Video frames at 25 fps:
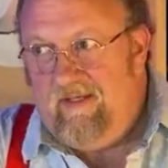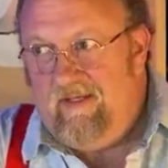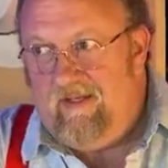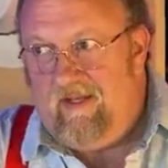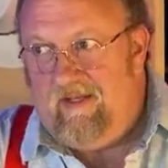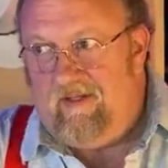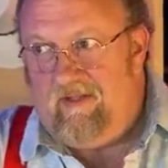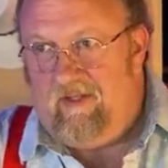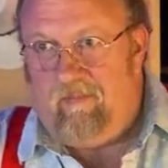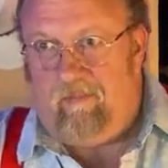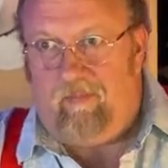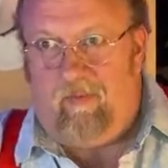
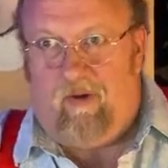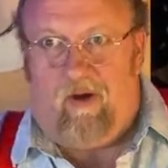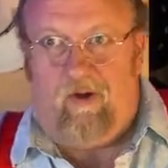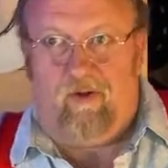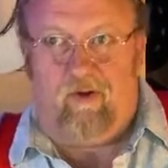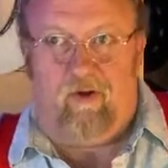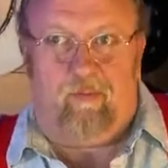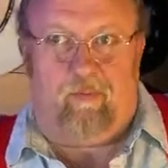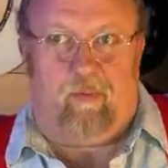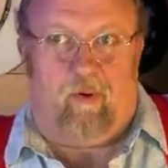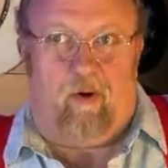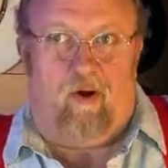And the
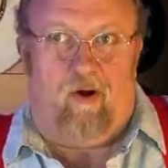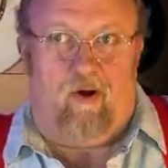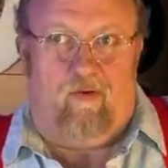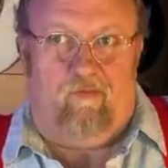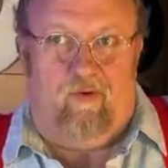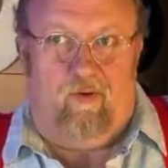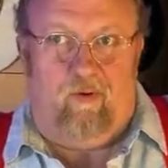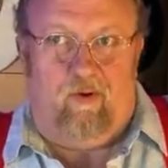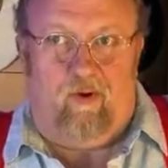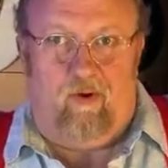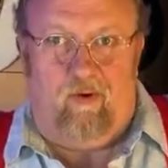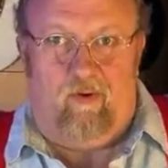other part of
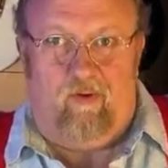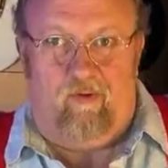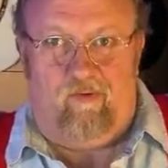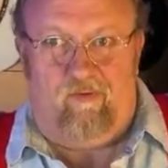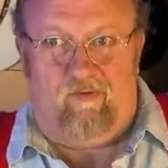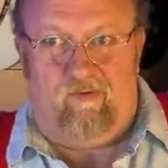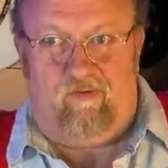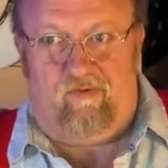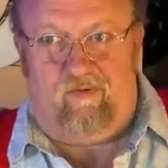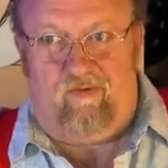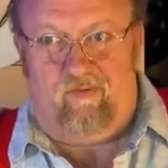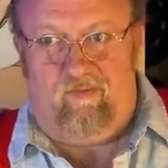you
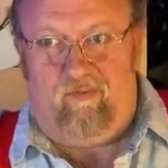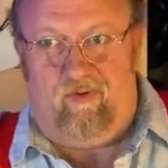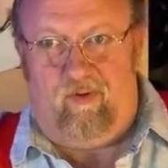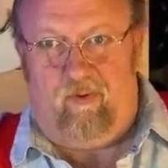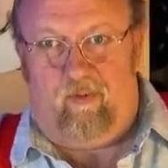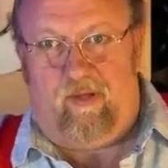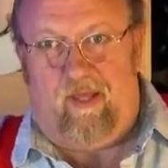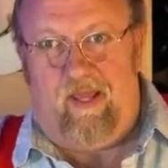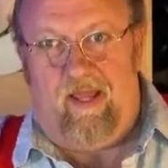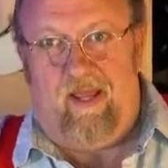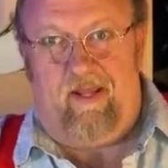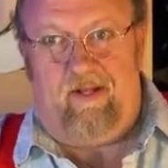goes, you
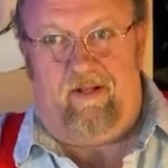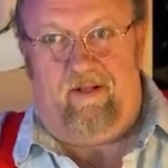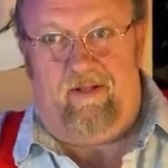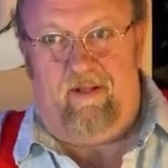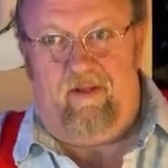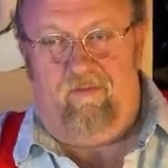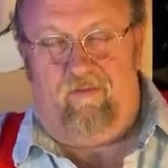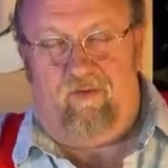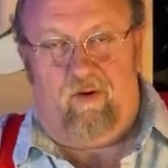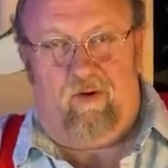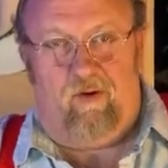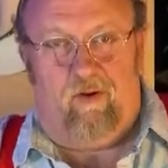can't
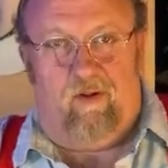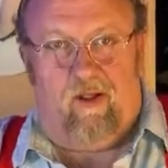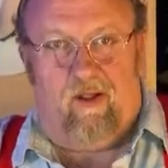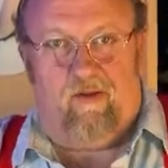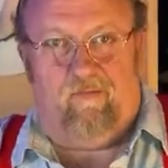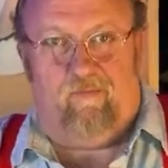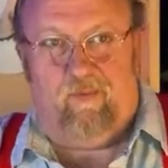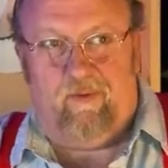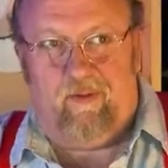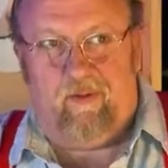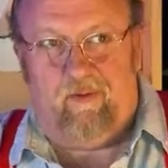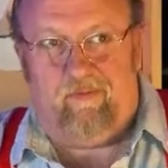live your
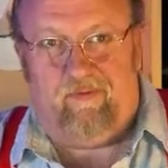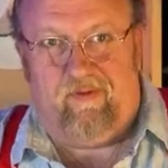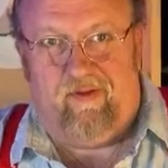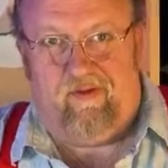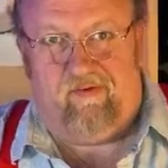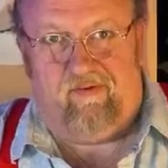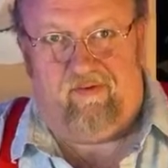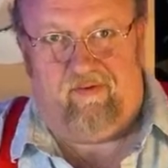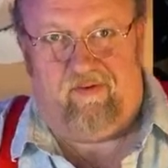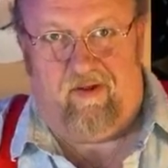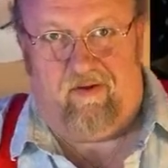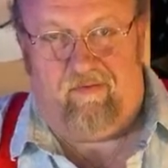life without this
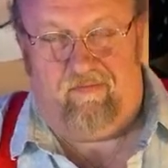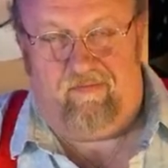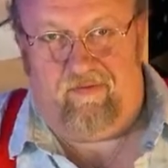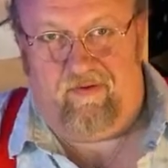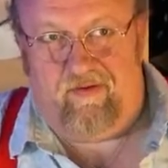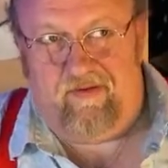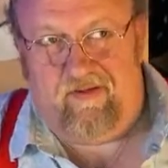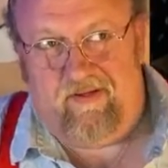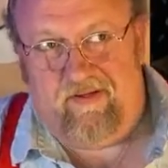stuff,